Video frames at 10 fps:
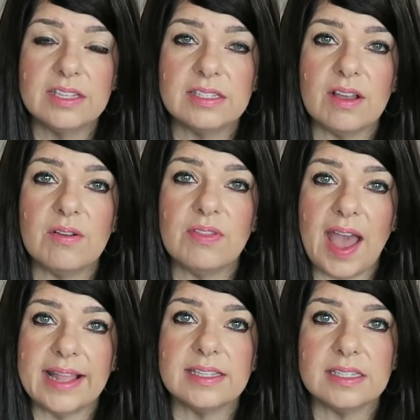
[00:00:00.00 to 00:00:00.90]
So
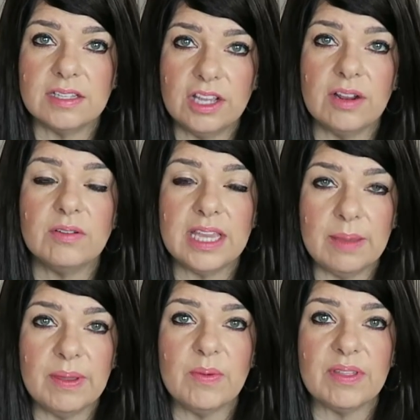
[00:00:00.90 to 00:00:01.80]
that's, you know,
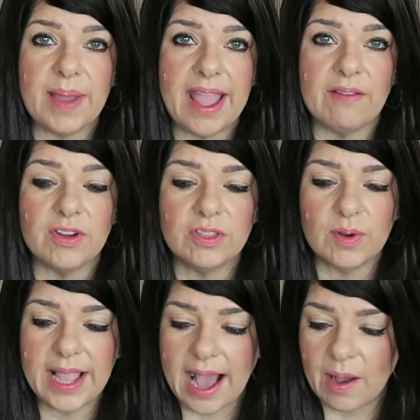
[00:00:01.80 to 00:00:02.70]
keeping with my every
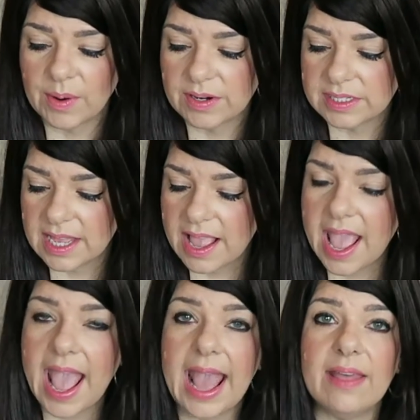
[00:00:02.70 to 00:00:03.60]
3 hours.
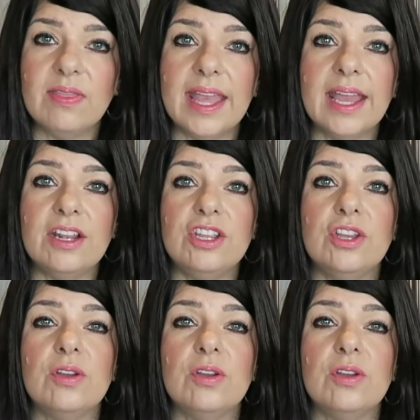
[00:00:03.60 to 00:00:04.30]
And then